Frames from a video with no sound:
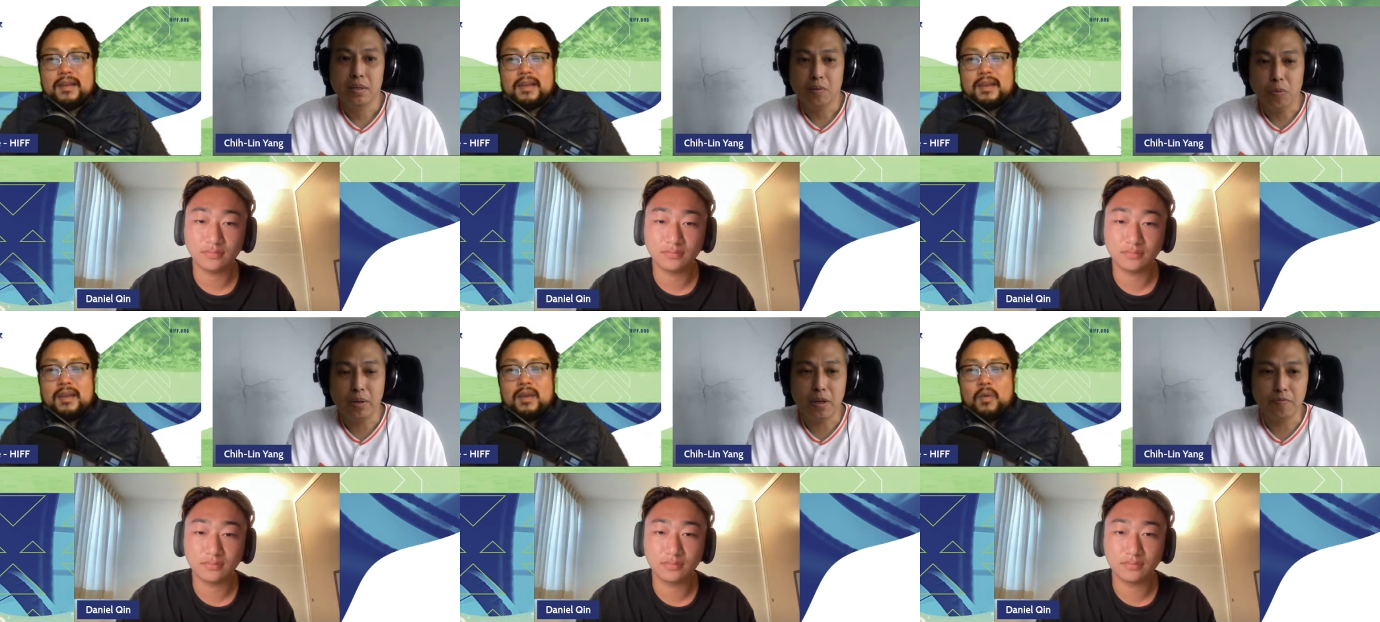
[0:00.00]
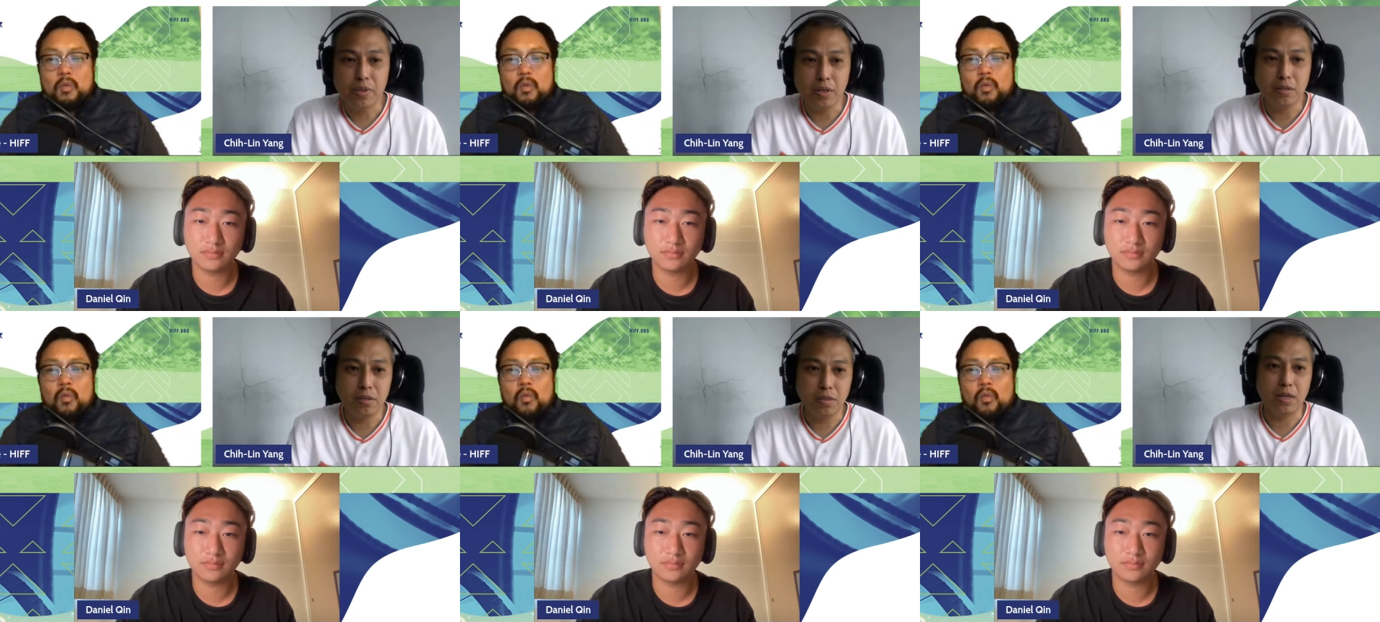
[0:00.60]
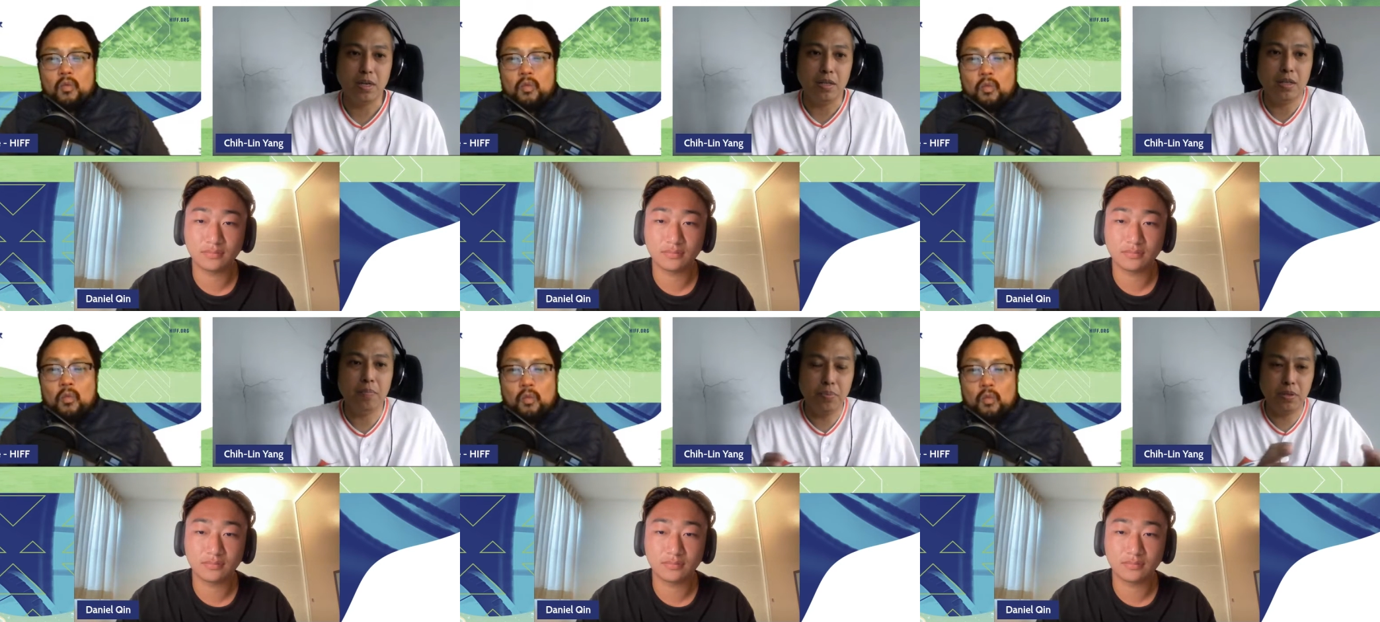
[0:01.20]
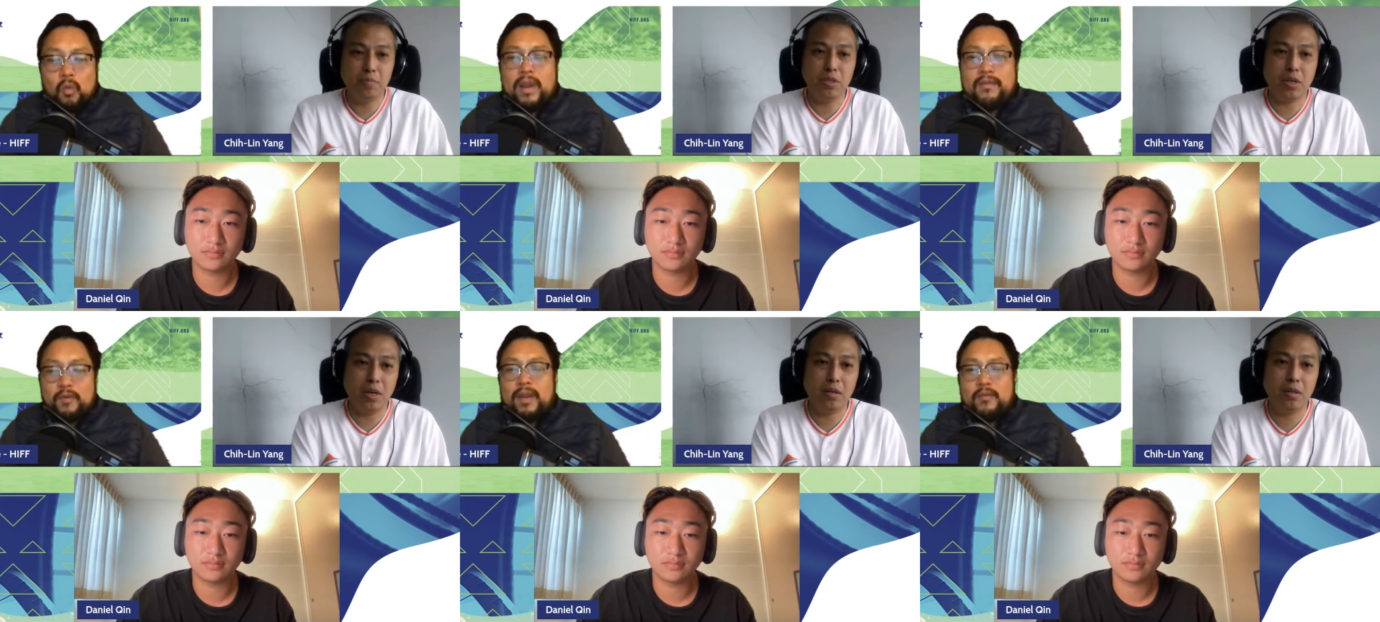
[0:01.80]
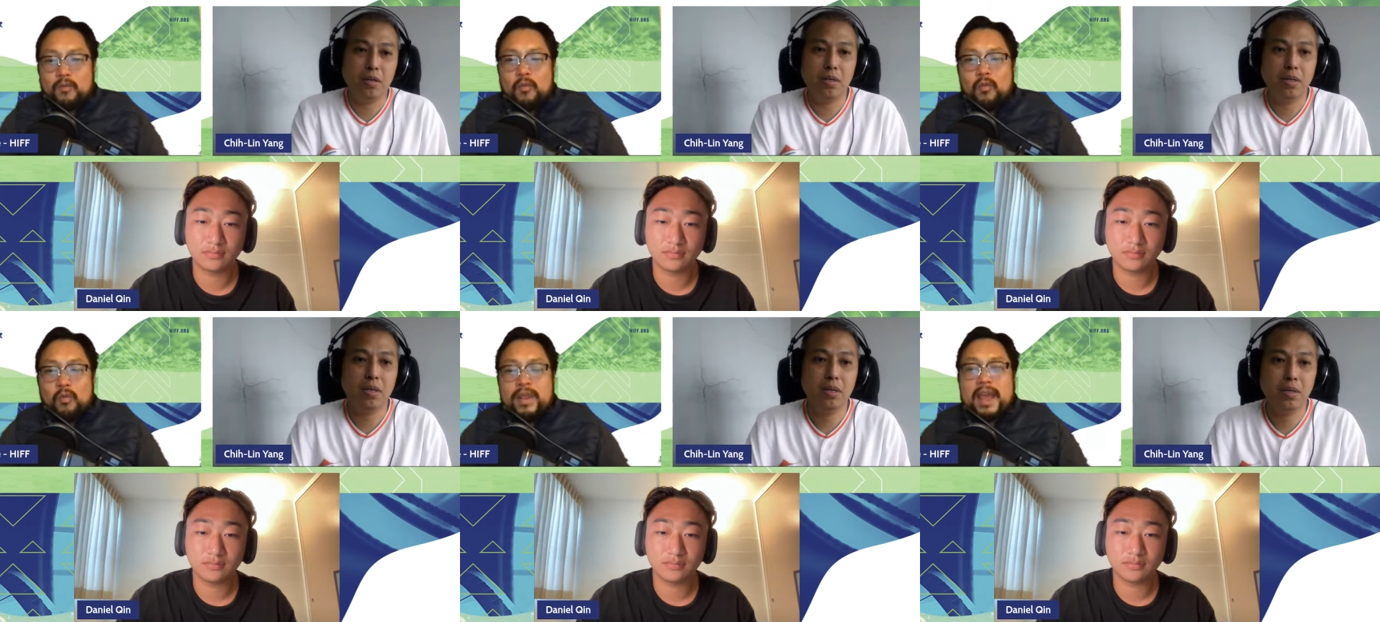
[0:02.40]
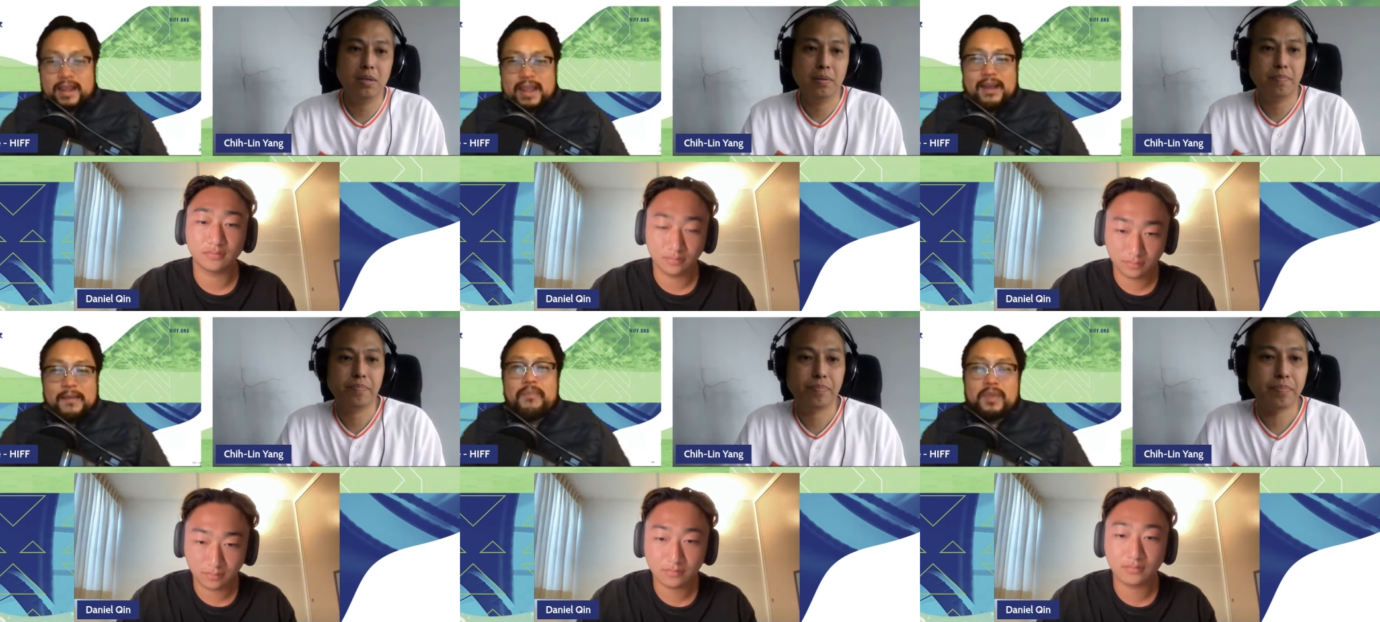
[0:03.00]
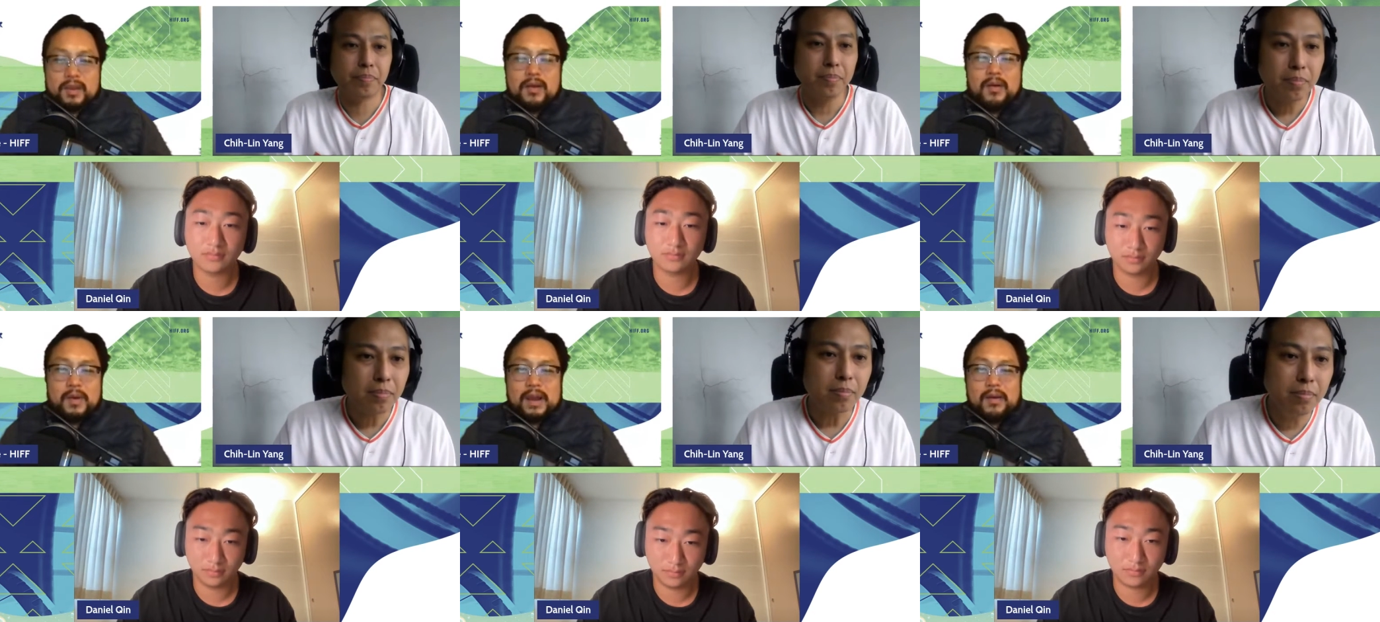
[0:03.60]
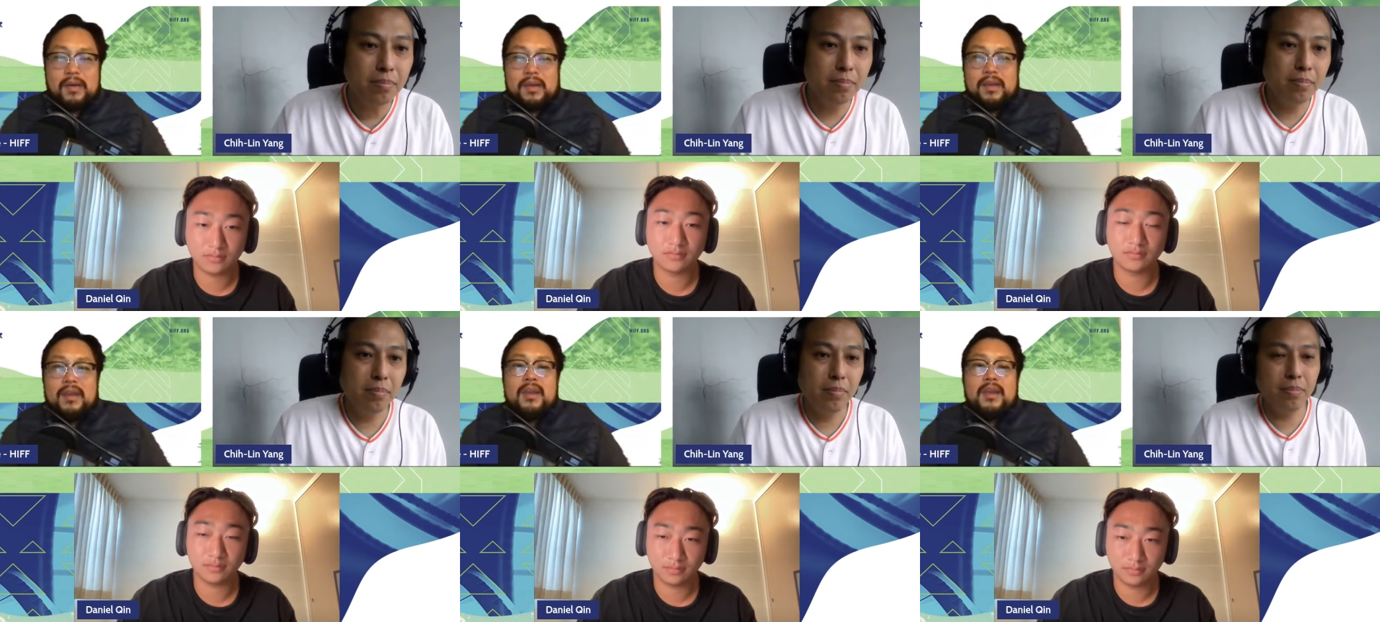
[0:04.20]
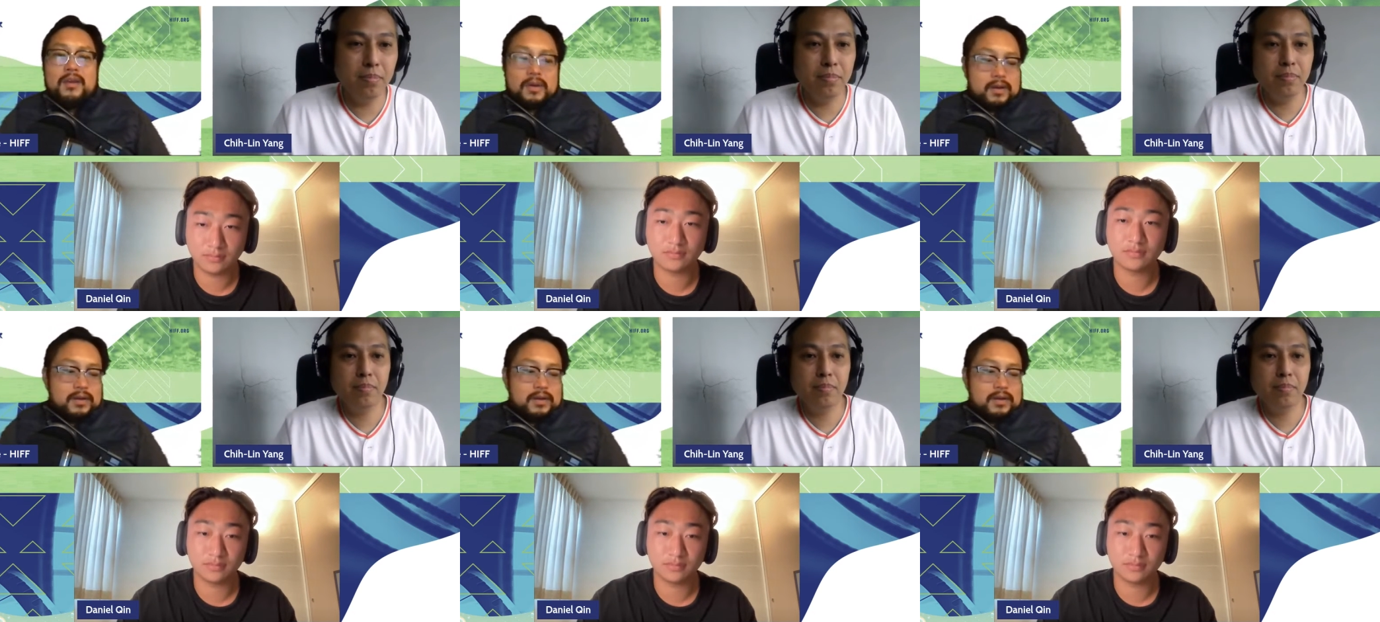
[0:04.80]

Speaker 1: one of their sing it and put them one, together. One,
Speaker 2: well, yeah, yeah. Oh wow. Mm, mm-hmm. Wow,